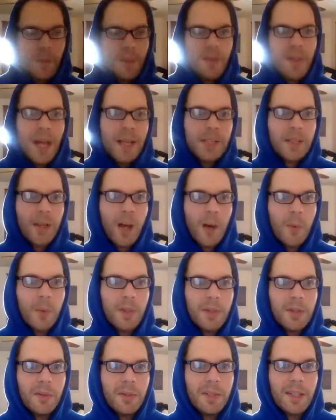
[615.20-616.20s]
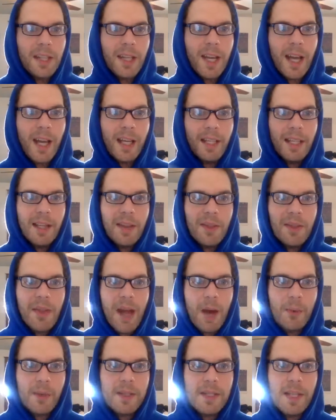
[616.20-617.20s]
that's all we're doing tonight.
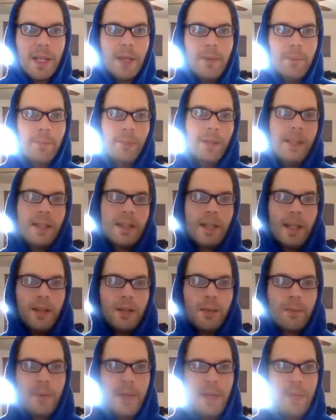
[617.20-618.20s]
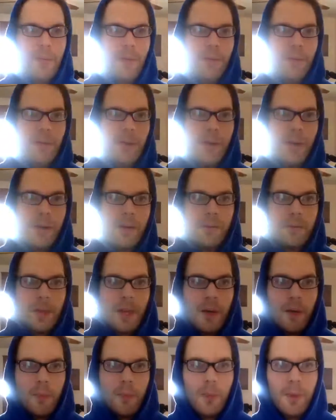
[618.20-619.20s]
That was it. Please let your people know
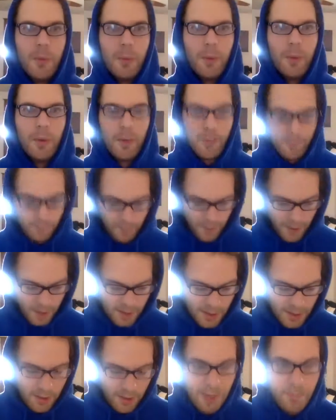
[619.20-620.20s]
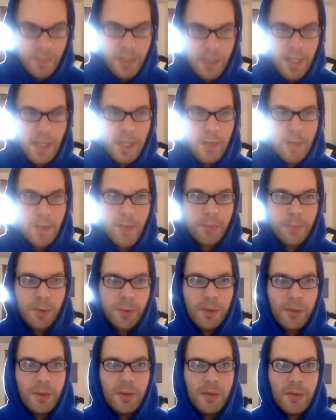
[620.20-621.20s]
that we will continue to be here
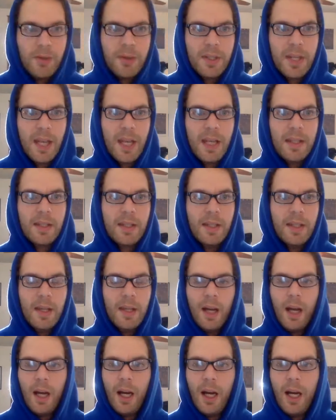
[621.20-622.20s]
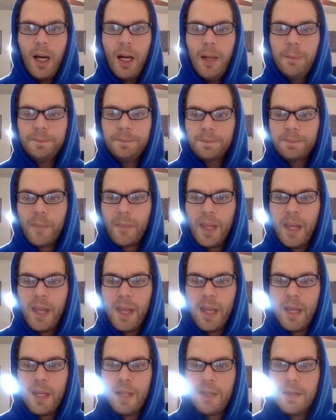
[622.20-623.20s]
through Tuesdays, and
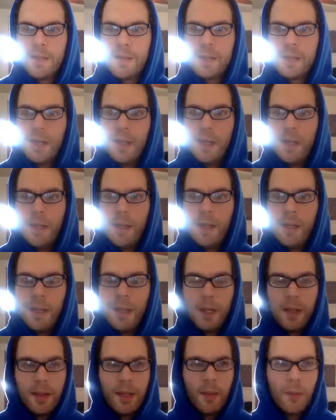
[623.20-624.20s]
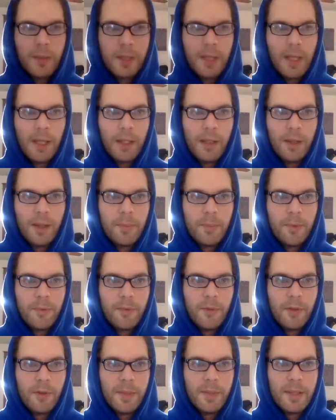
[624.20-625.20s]
that we're taking the
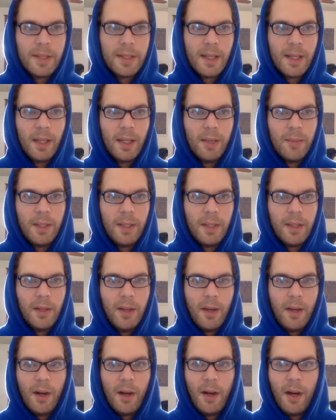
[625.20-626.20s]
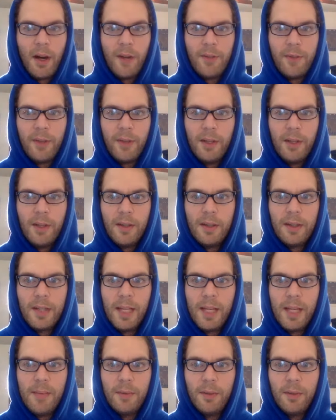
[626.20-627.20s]
performance element off the
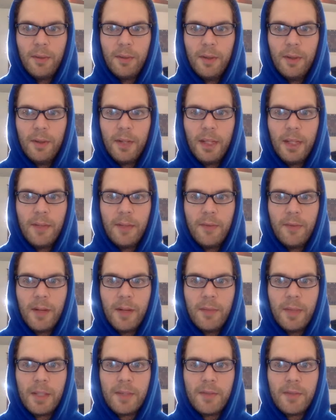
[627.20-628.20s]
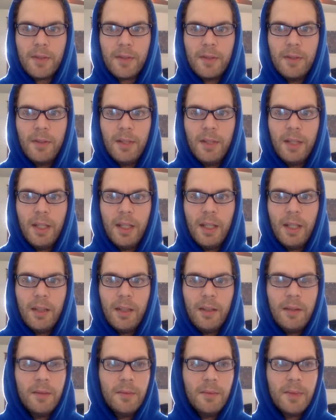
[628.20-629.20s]
table. Thank you very much for tuning
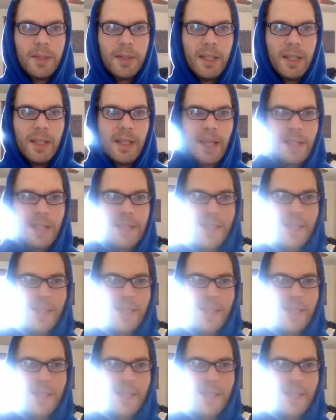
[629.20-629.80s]
in. We'll see you next